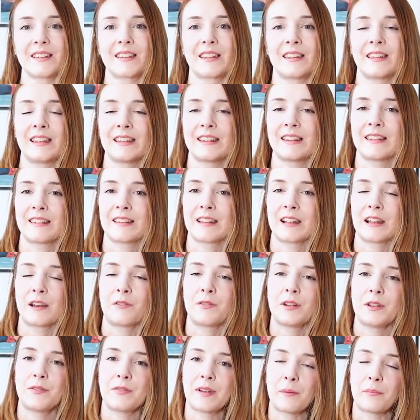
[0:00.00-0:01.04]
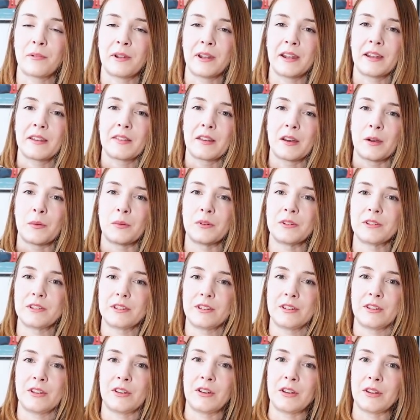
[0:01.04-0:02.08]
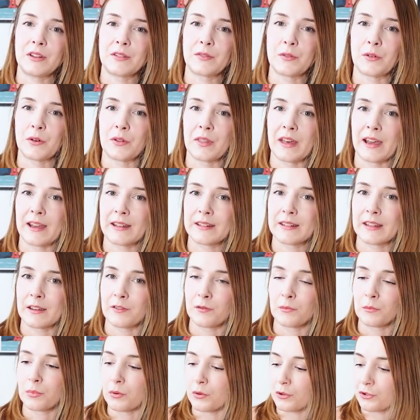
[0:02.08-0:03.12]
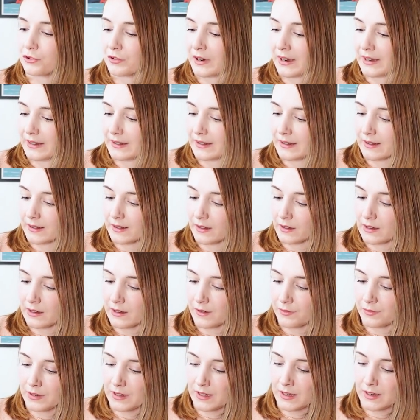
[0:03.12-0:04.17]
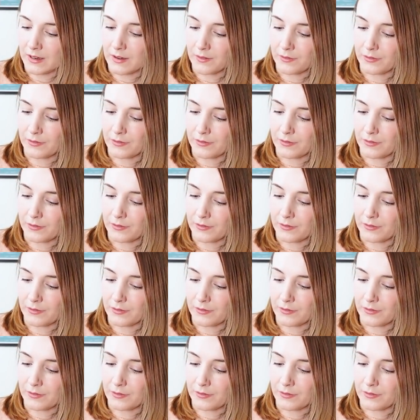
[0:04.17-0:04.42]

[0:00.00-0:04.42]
So this is the lovely fabric that I want to use for that Davenport dress. It's a lovely